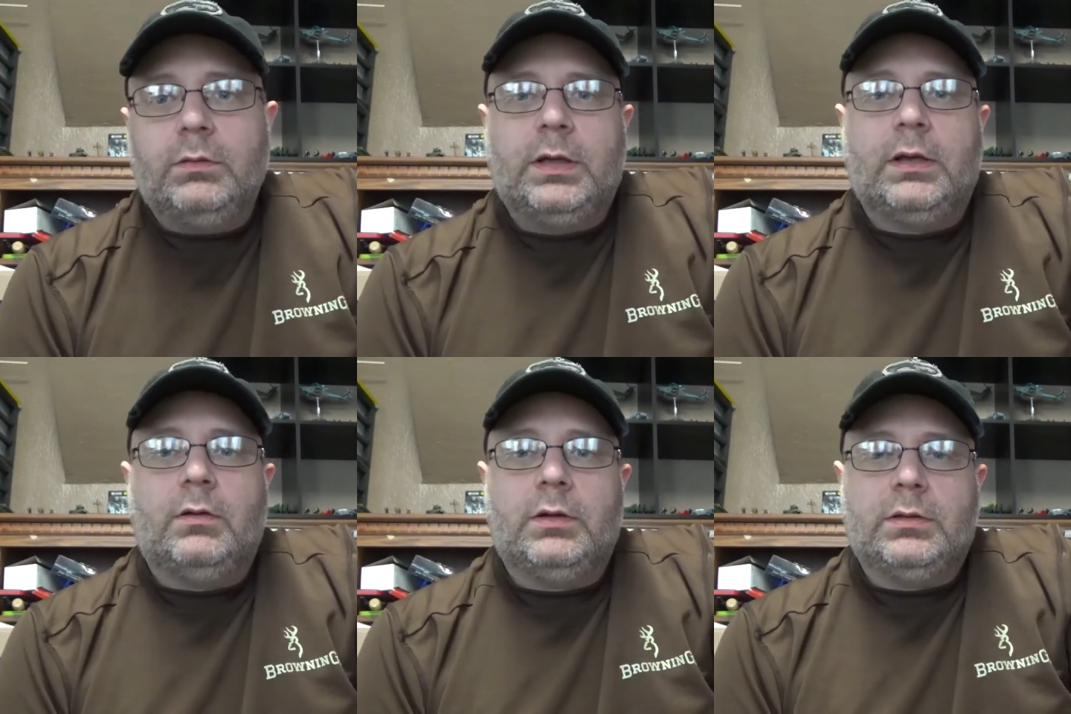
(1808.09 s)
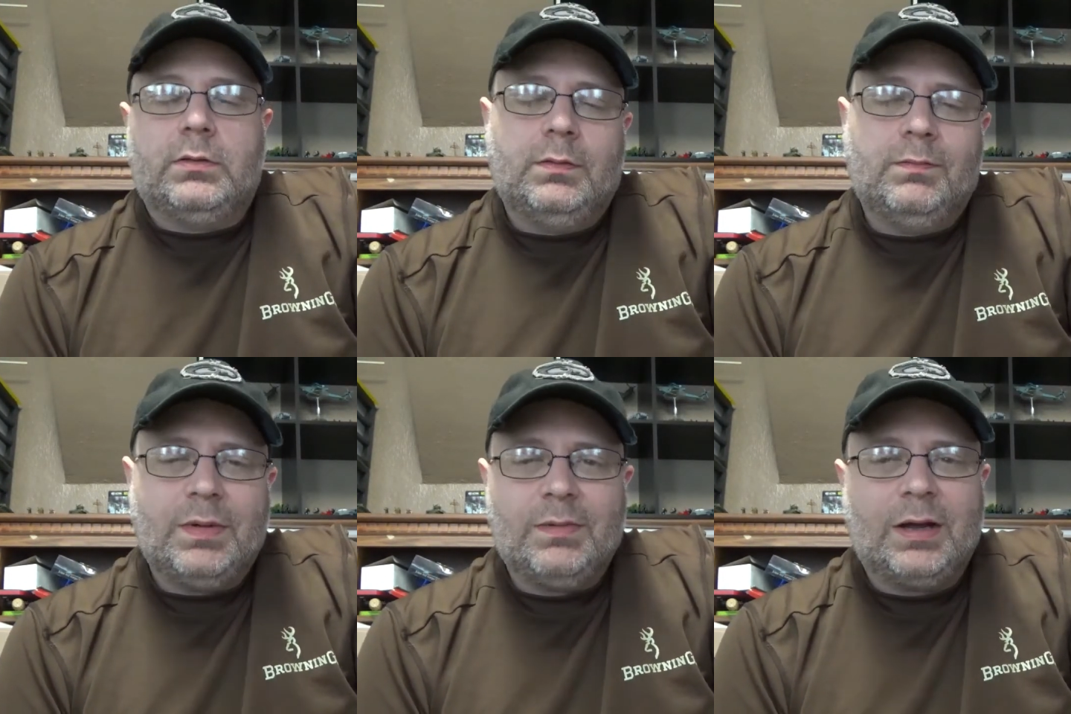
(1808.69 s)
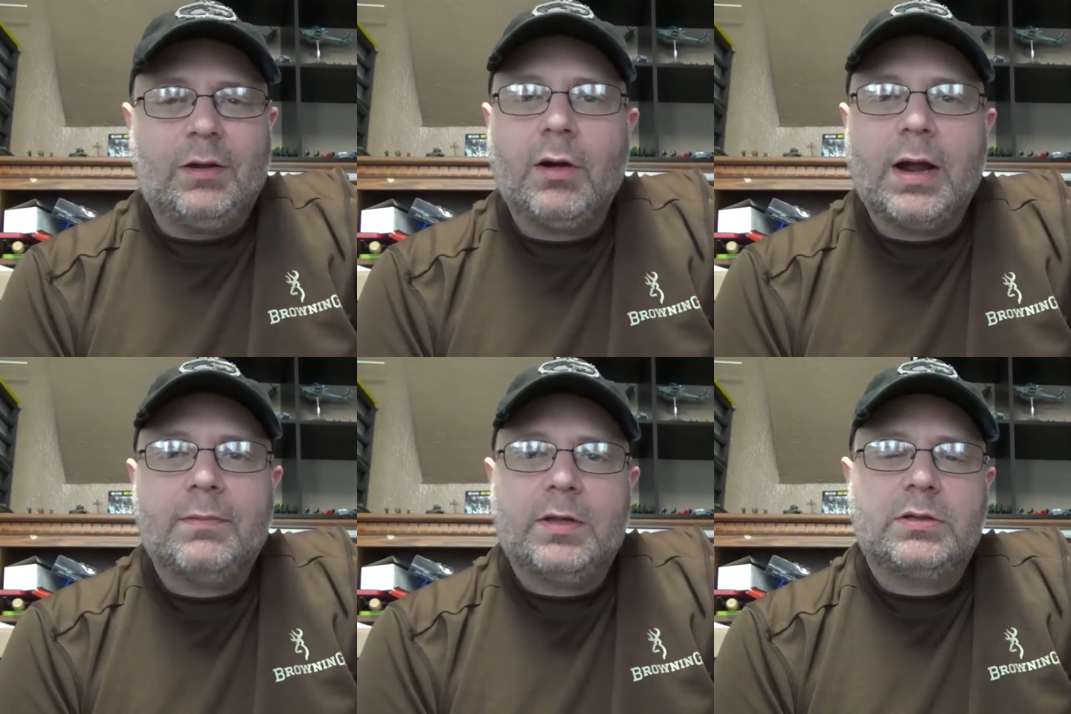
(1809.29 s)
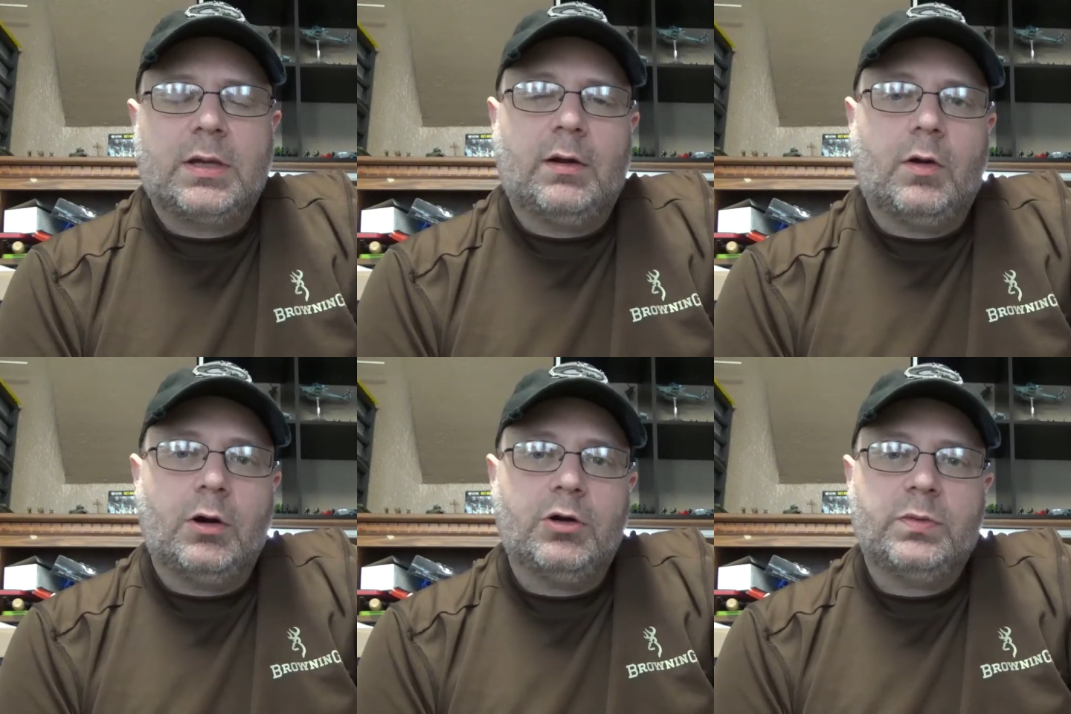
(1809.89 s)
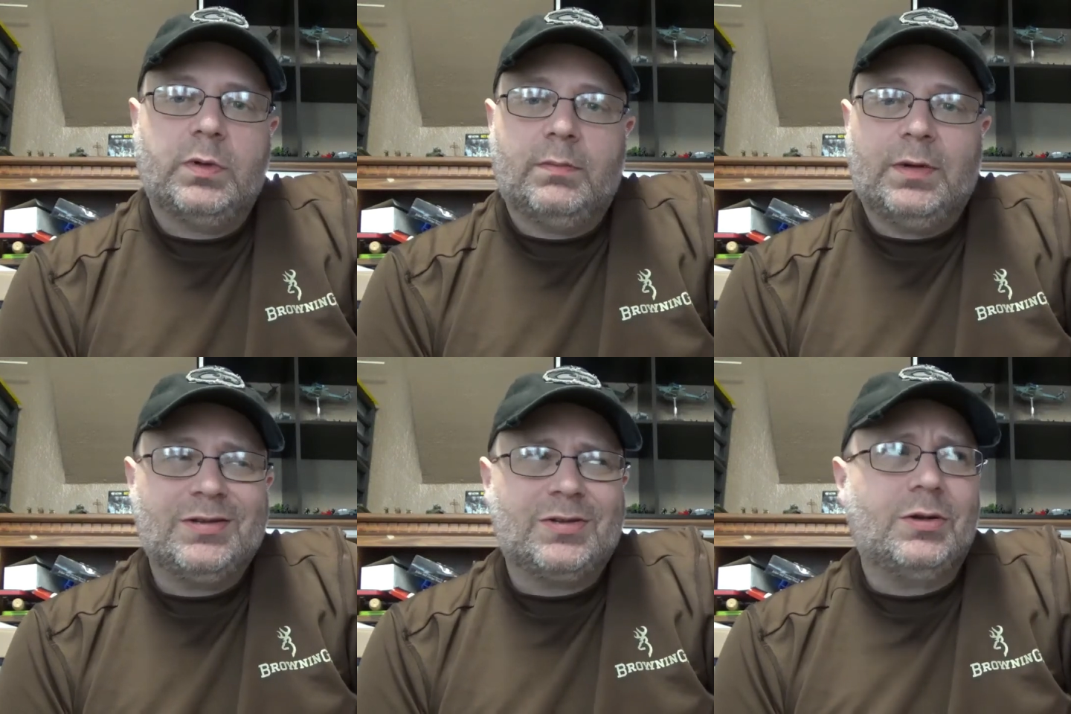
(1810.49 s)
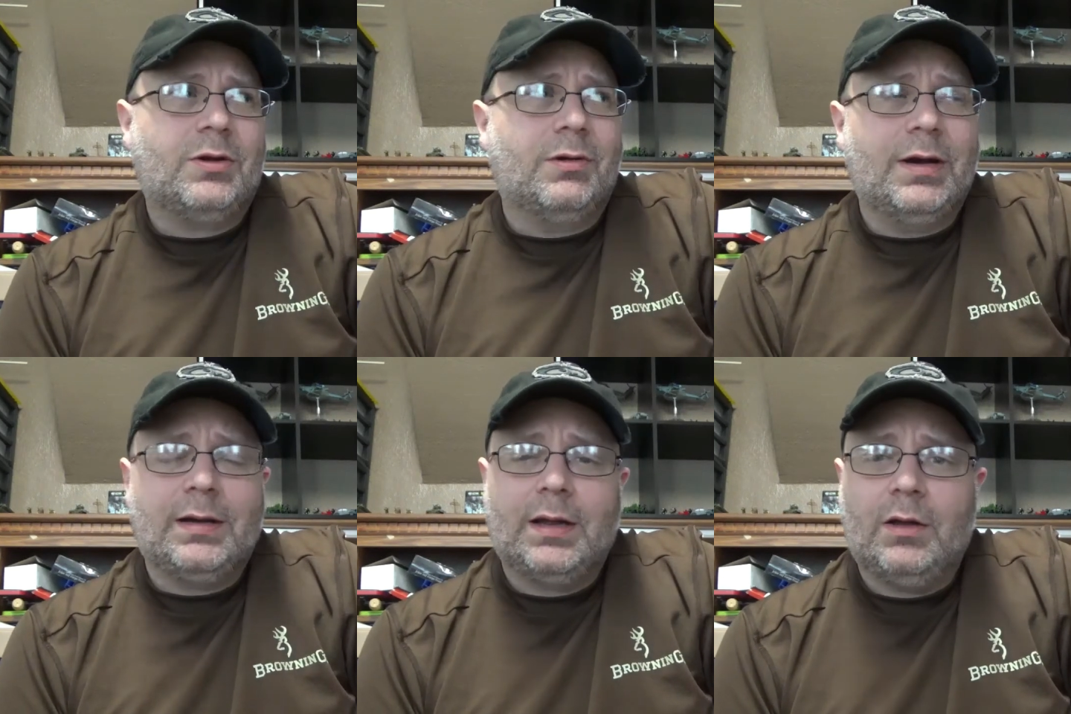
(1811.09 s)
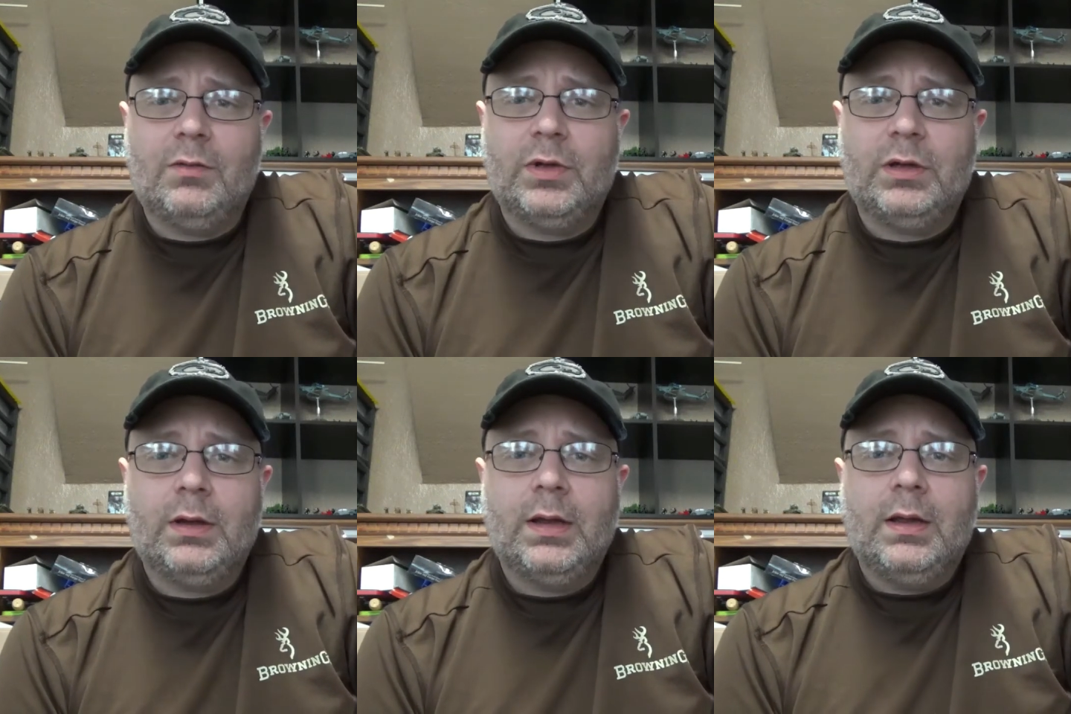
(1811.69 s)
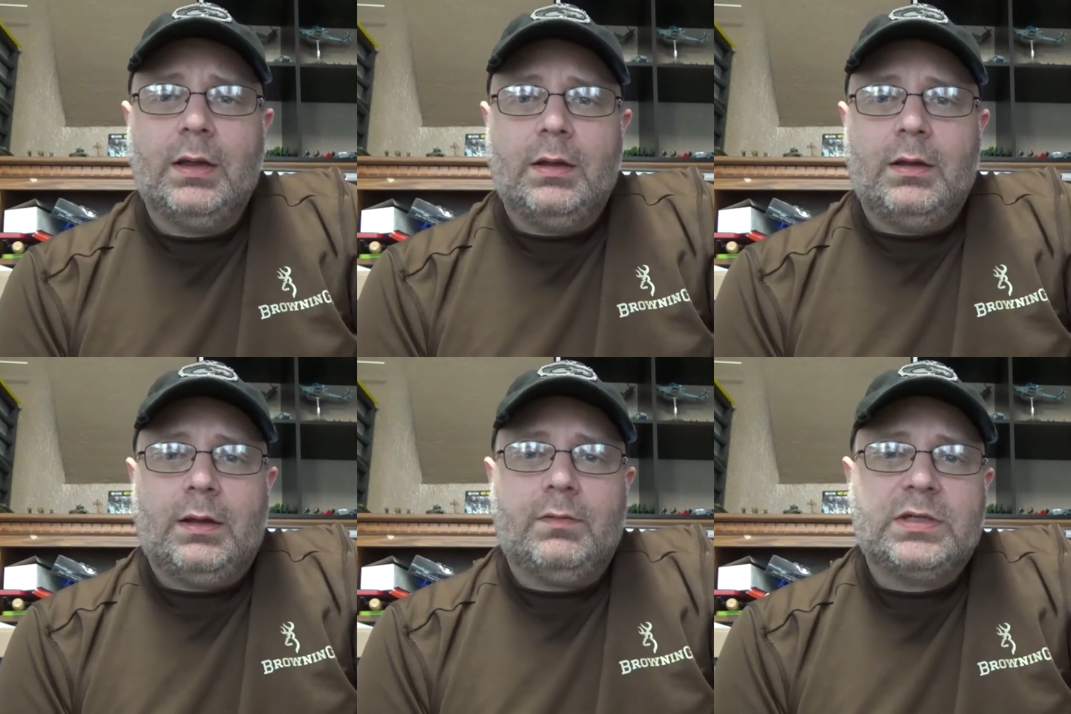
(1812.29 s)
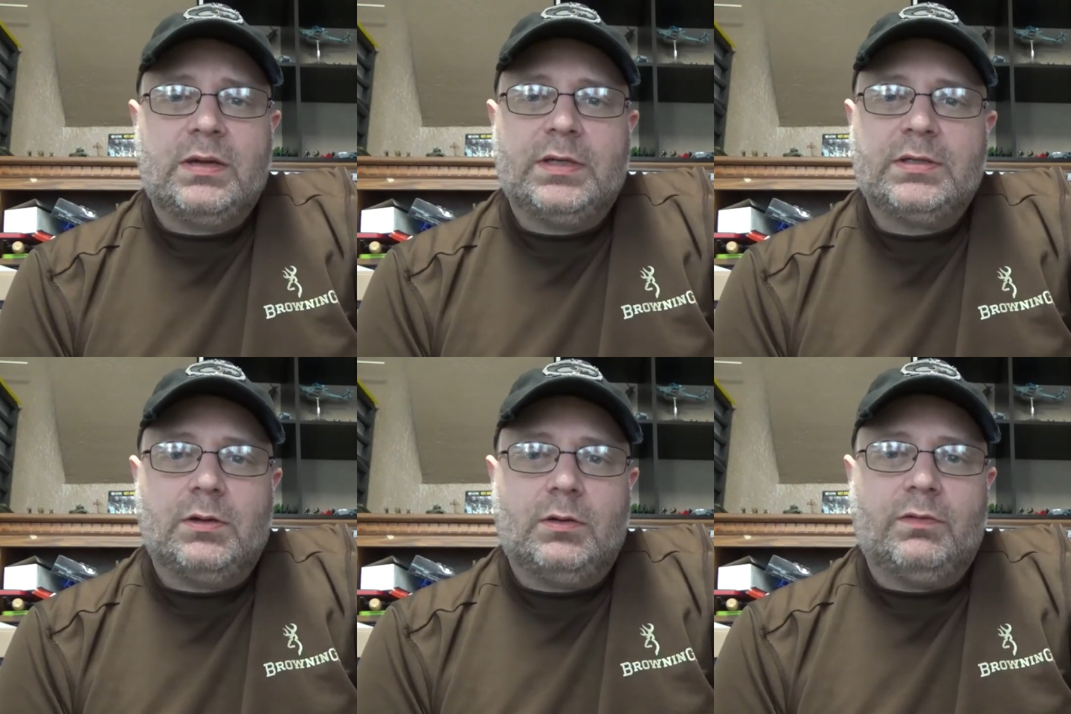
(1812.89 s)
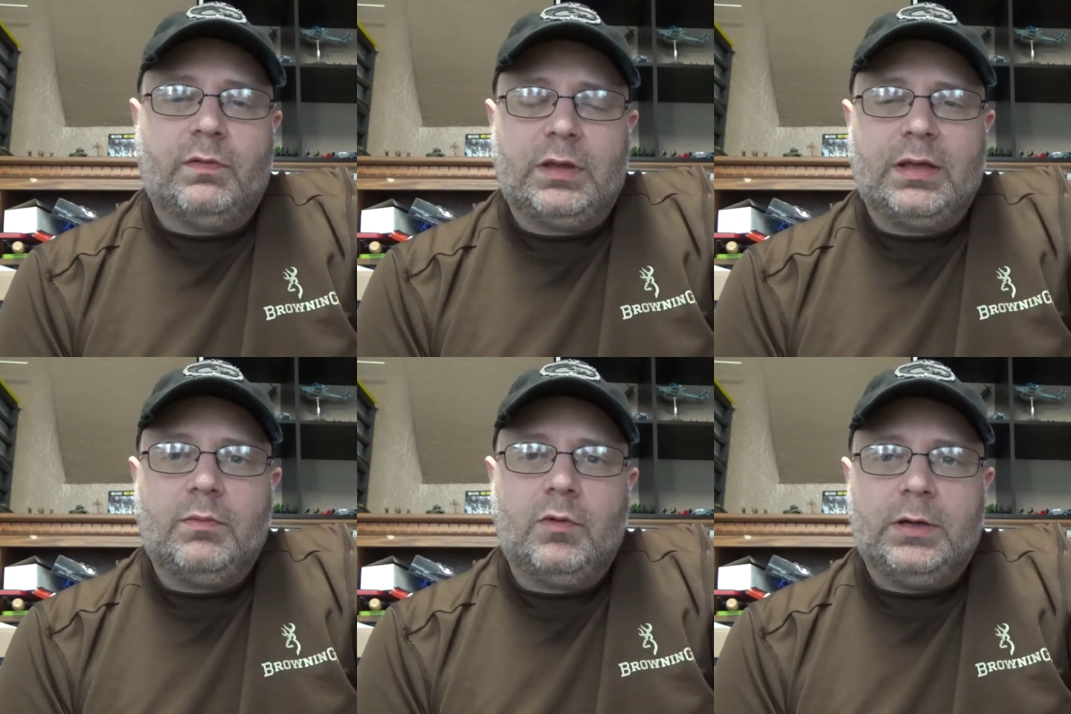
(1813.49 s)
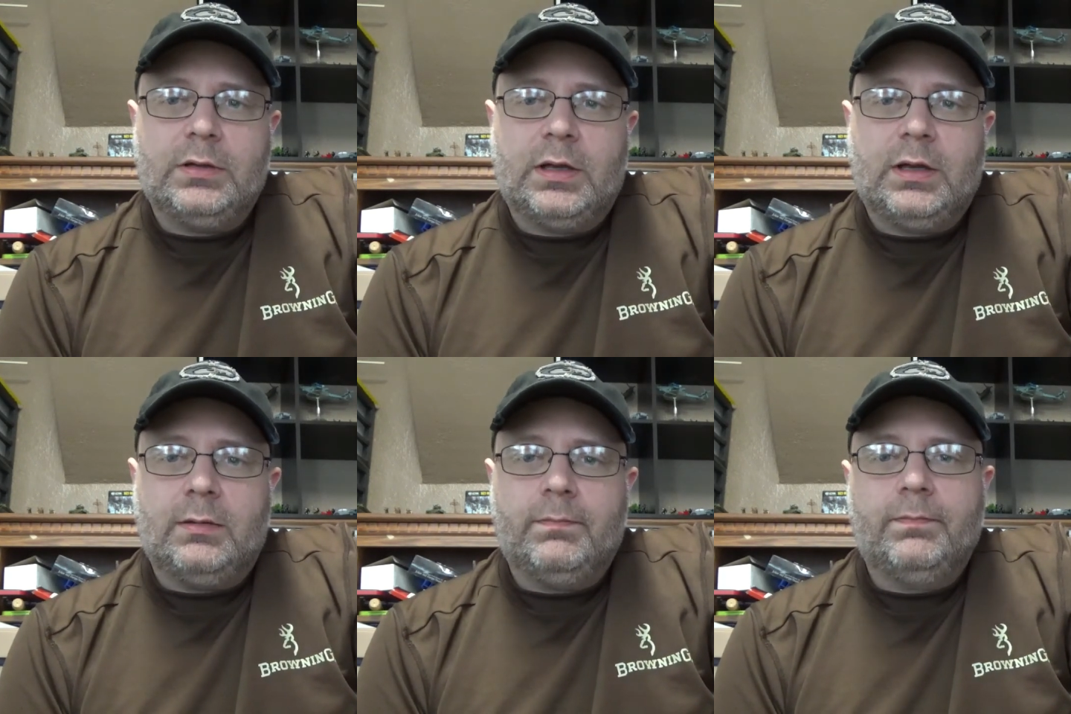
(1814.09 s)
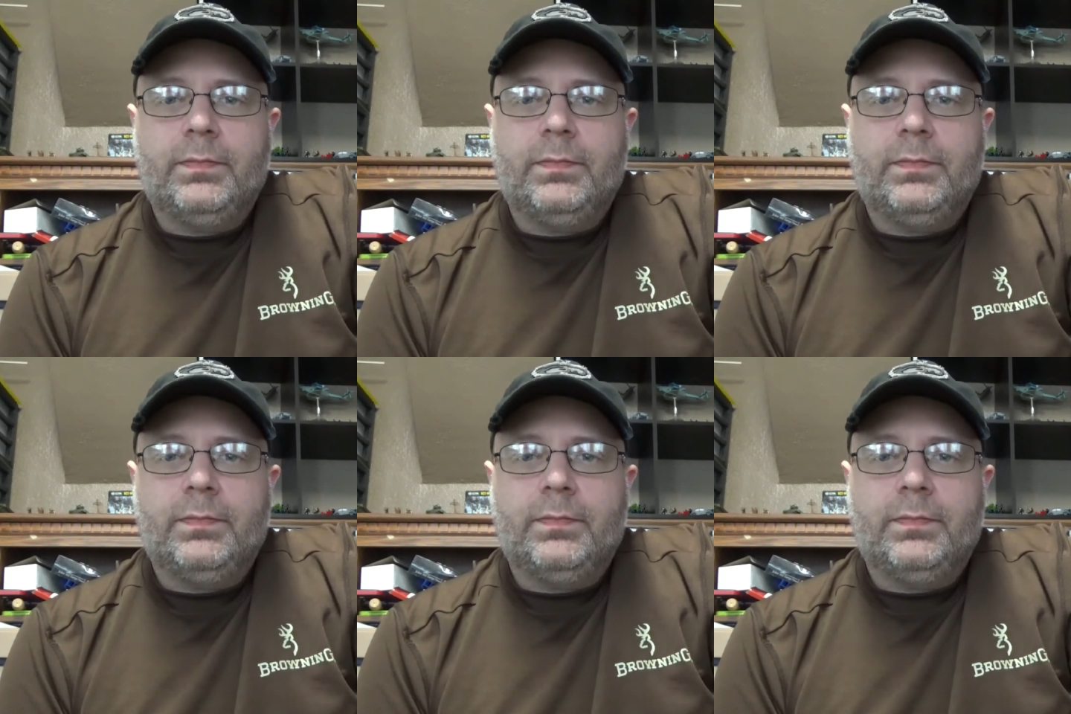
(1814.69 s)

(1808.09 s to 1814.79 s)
You know, maybe not crap, that's kind of harsh, but I mean, it doesn't look great now, but it was at my skill level at that point in time.